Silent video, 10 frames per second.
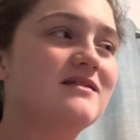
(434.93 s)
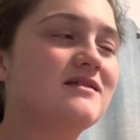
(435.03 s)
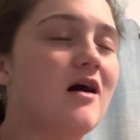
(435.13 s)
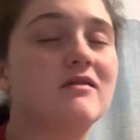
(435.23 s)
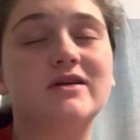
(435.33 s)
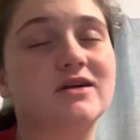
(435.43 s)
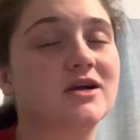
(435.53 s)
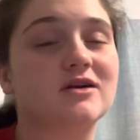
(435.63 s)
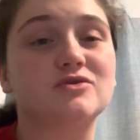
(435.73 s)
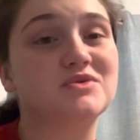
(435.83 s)
all the other
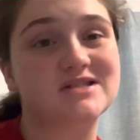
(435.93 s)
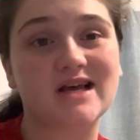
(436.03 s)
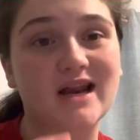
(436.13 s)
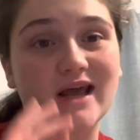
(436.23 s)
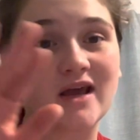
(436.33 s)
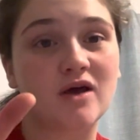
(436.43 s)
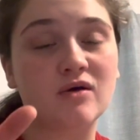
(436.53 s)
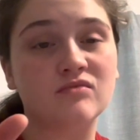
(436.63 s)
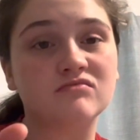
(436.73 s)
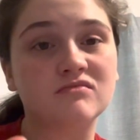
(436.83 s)
girls went and sat
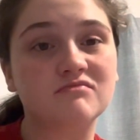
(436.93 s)
down.